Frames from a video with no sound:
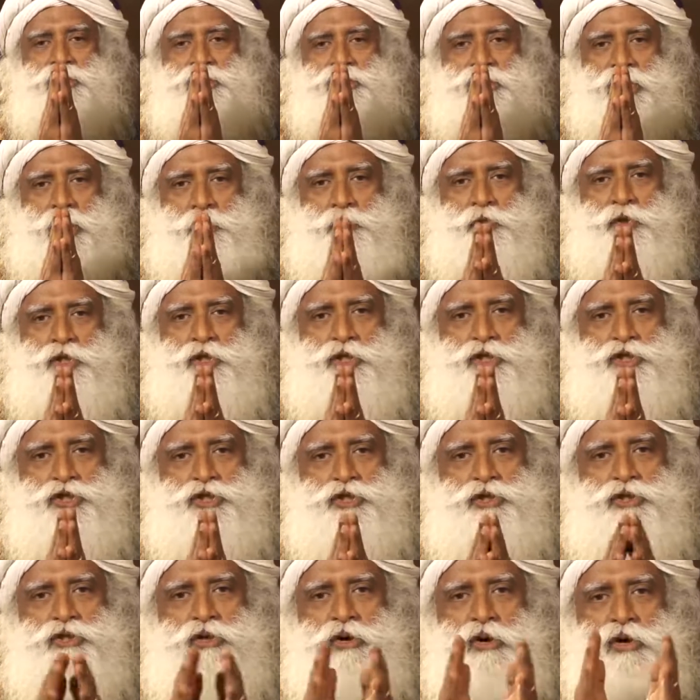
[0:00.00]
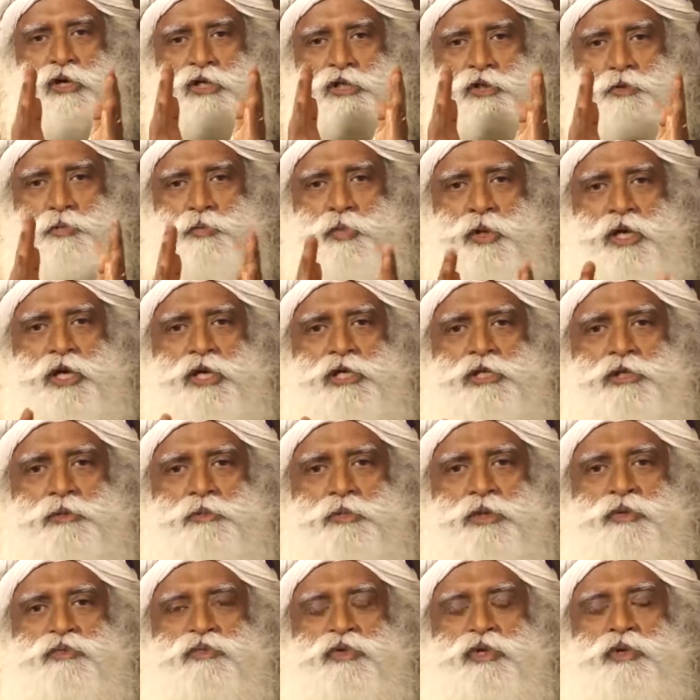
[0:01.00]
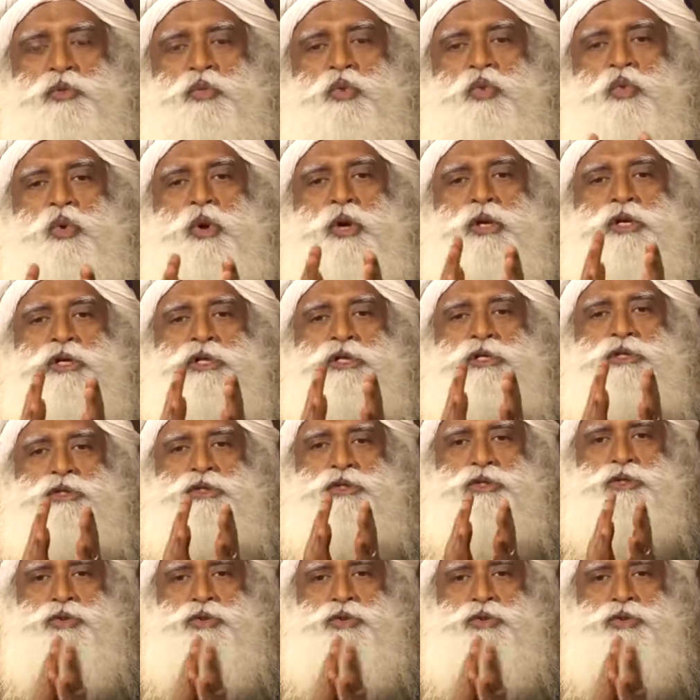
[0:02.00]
separation or space between what is